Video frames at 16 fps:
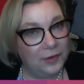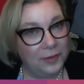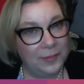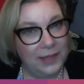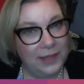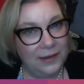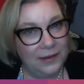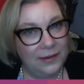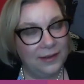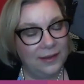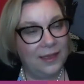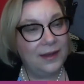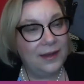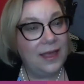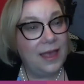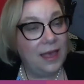government,
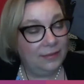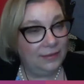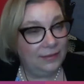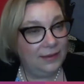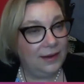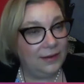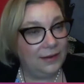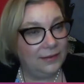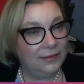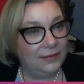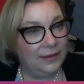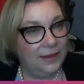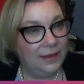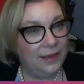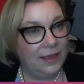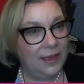and healthcare.
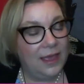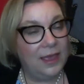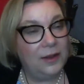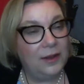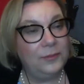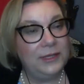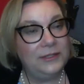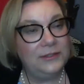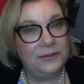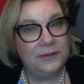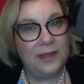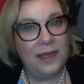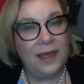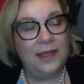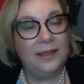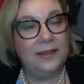And we
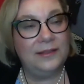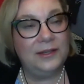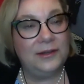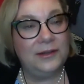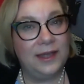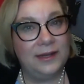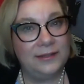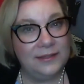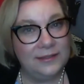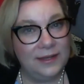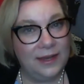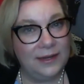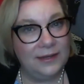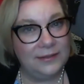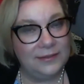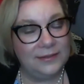do that in the United
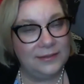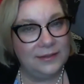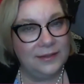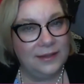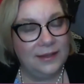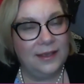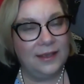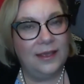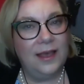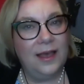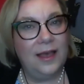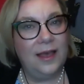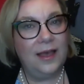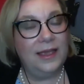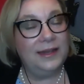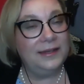States,
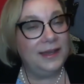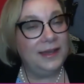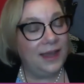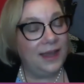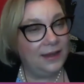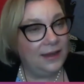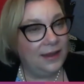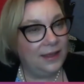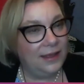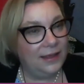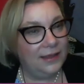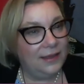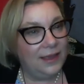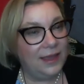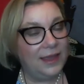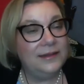in
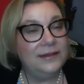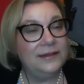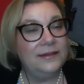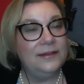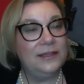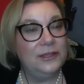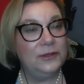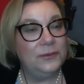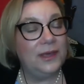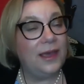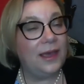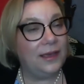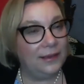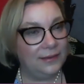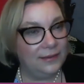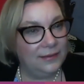Canada, and in the
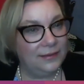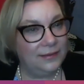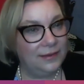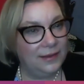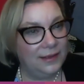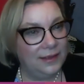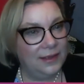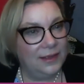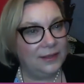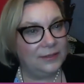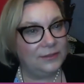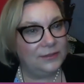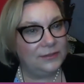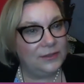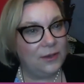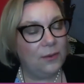UK.
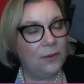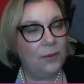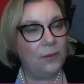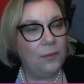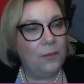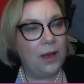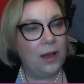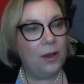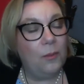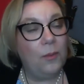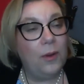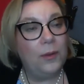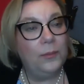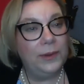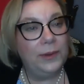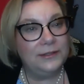
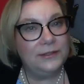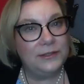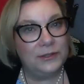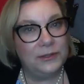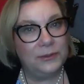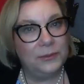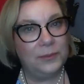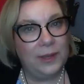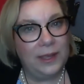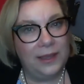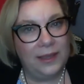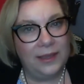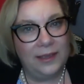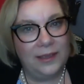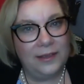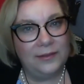So what we do
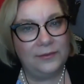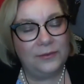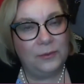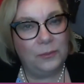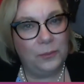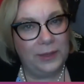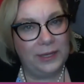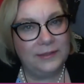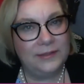is